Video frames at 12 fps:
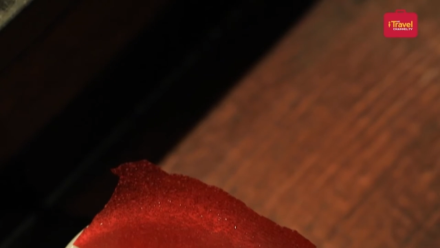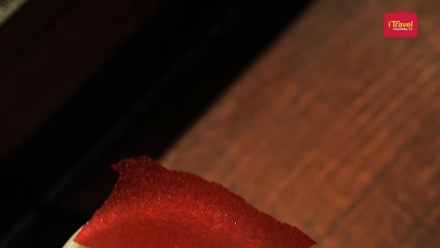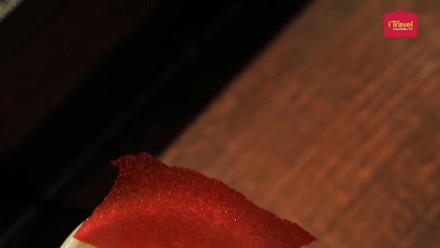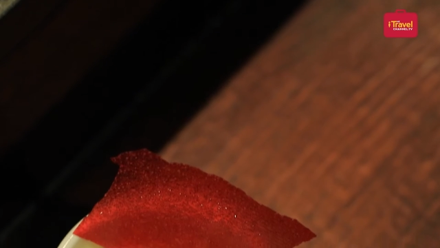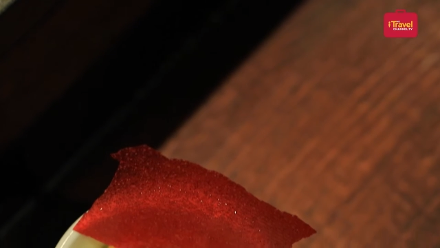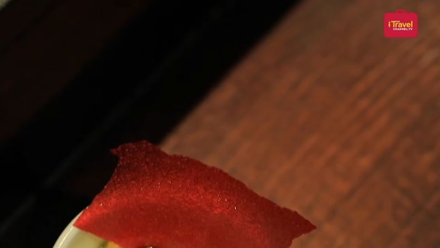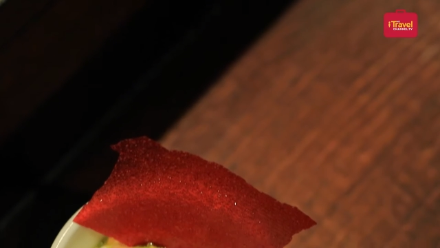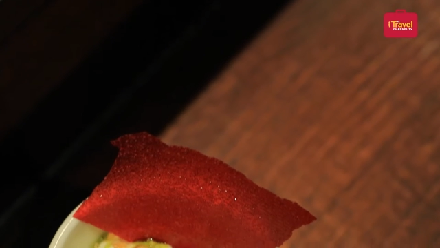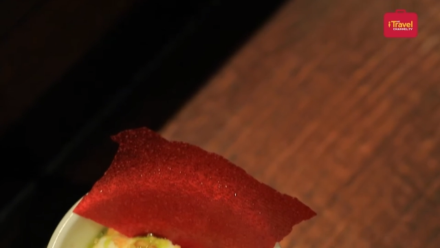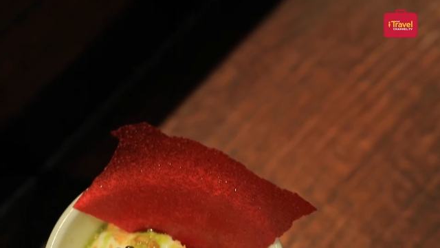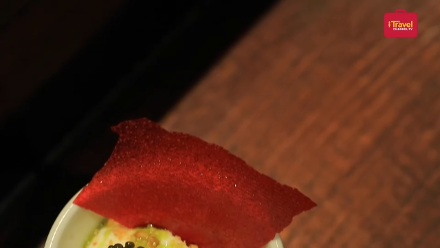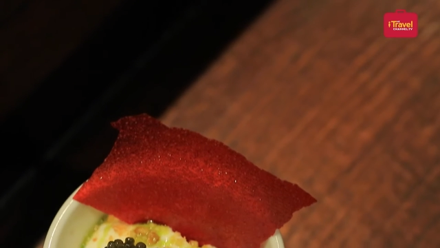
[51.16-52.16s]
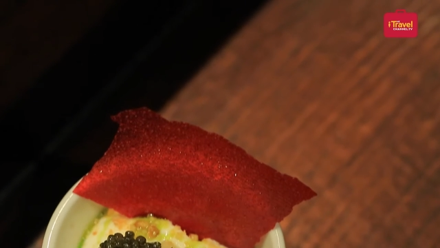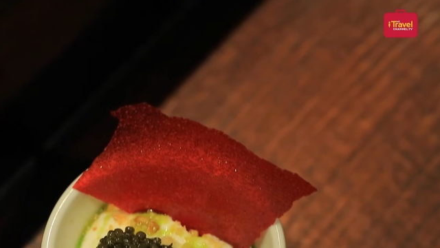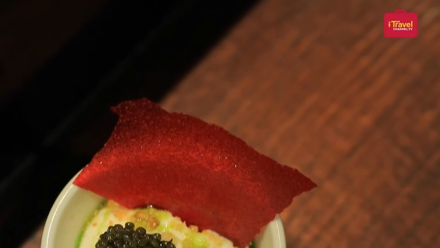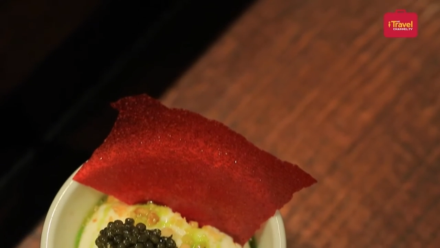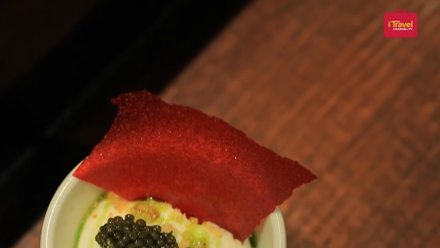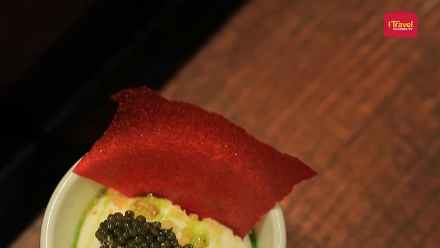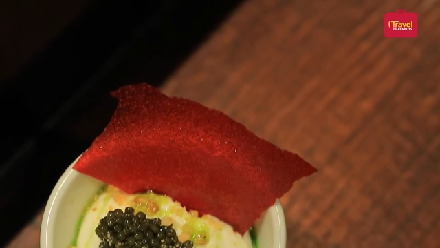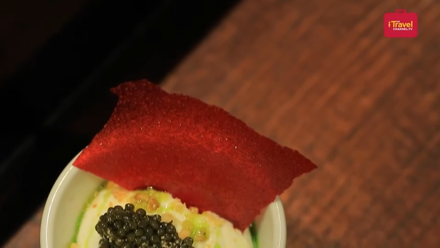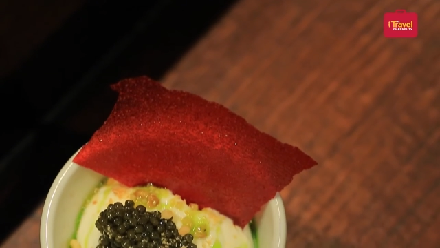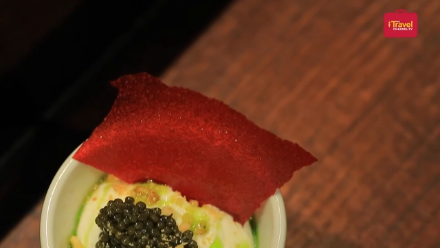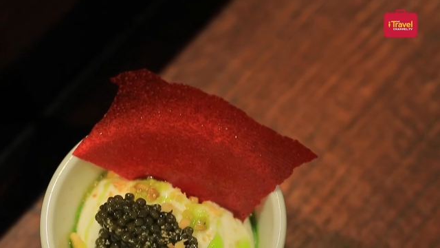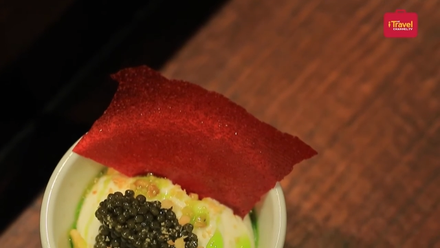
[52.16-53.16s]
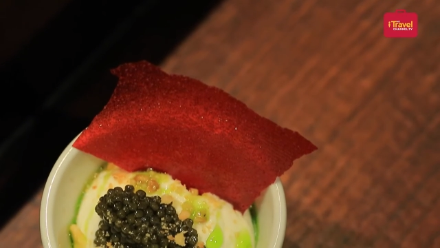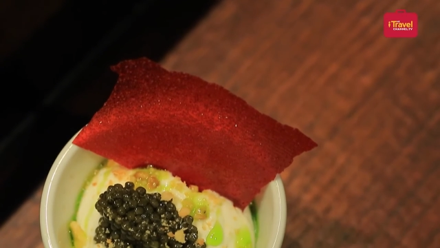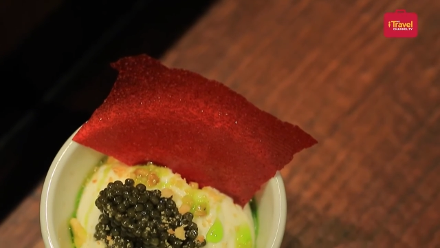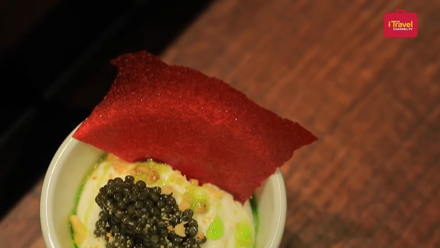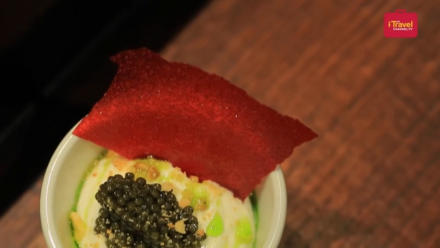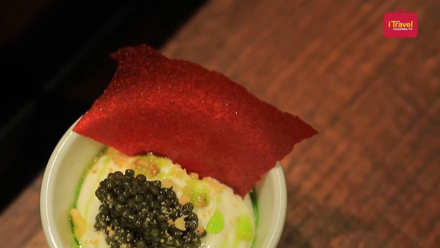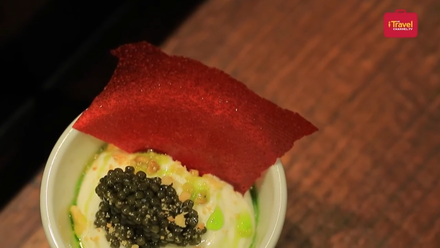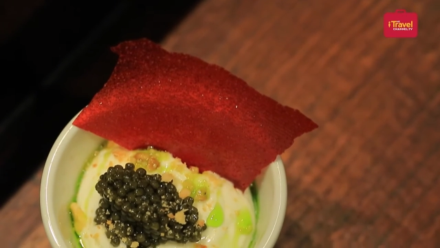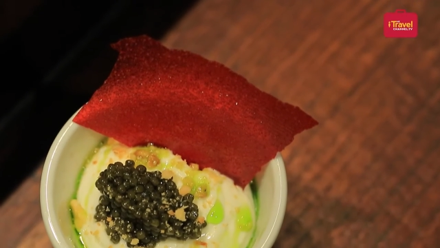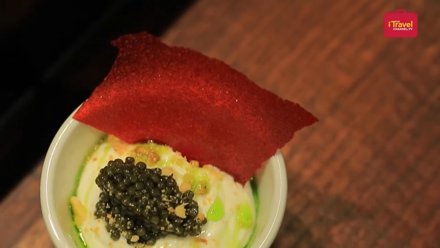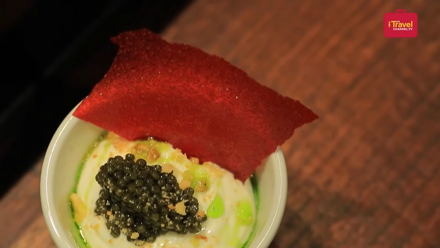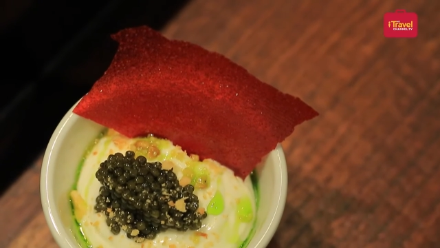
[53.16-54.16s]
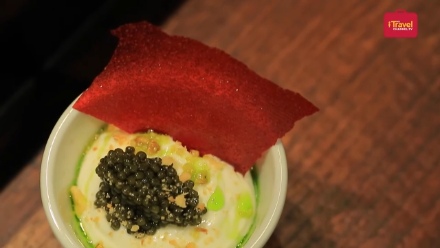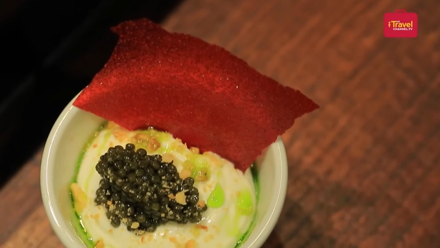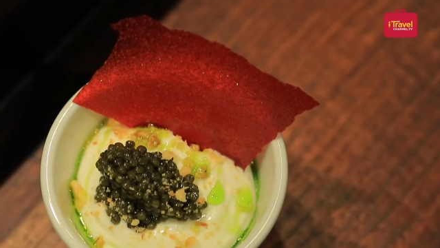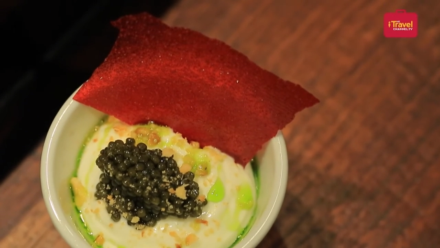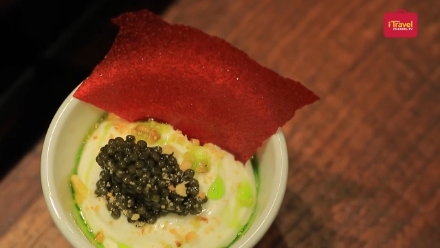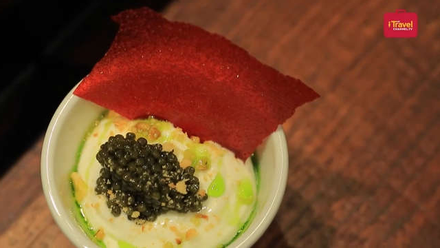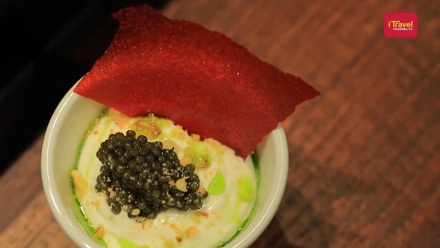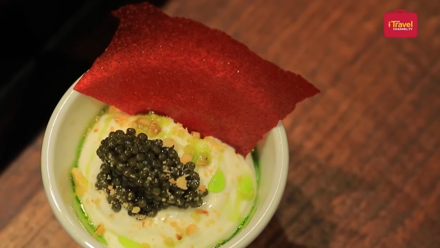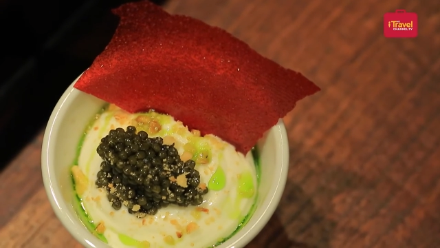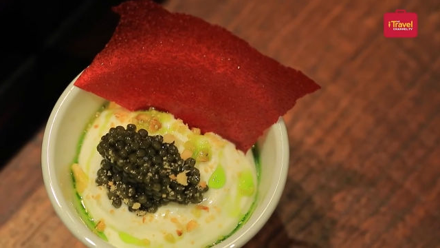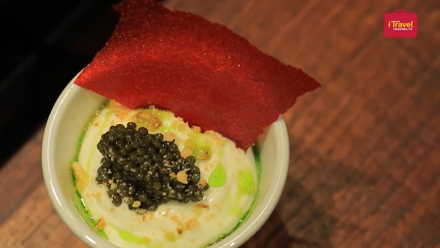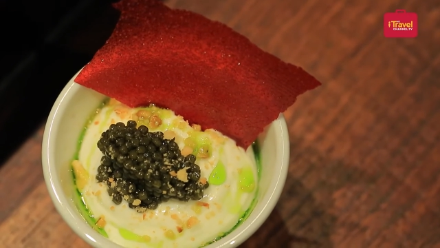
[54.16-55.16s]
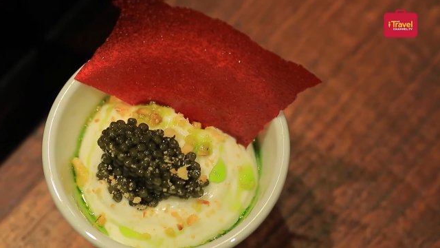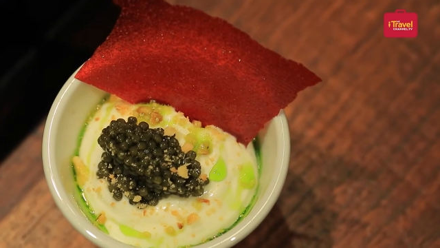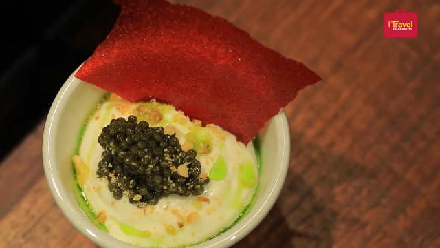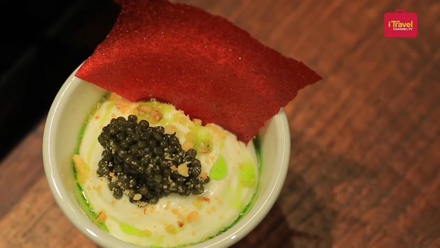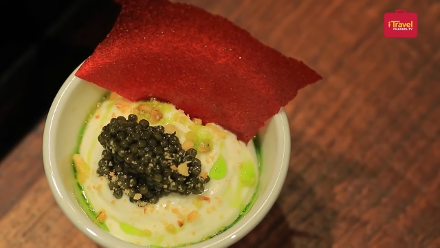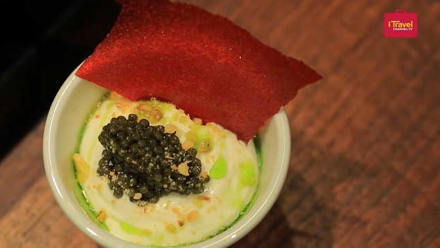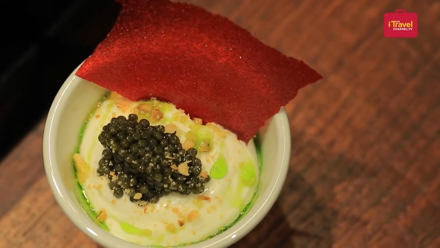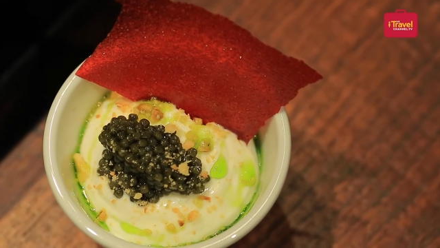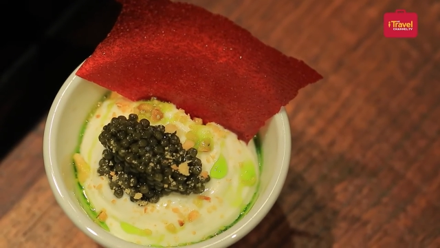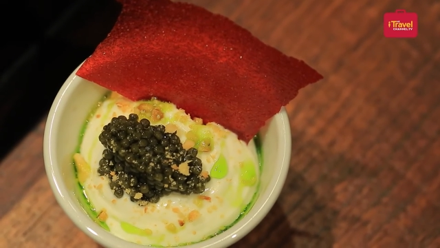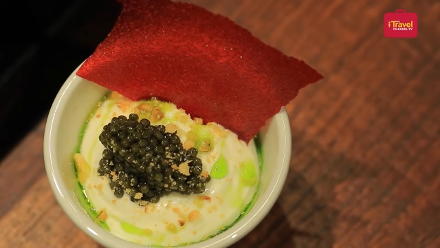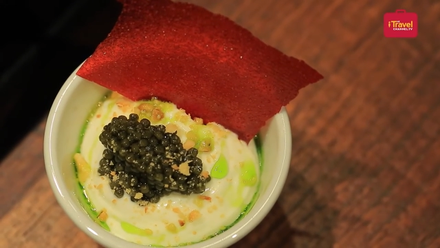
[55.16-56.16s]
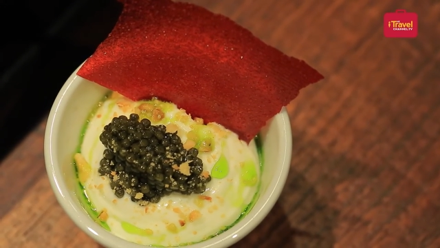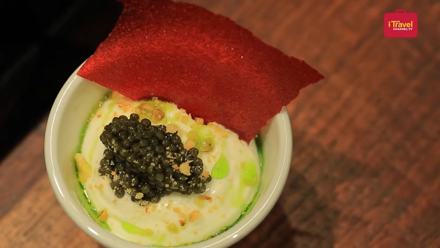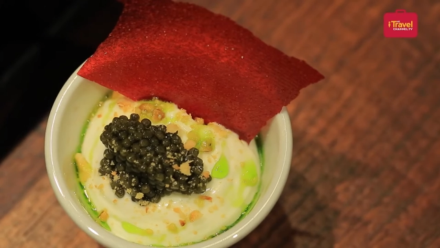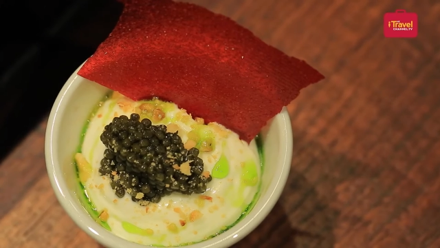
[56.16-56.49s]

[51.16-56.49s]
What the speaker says: [unreadable: no face in view]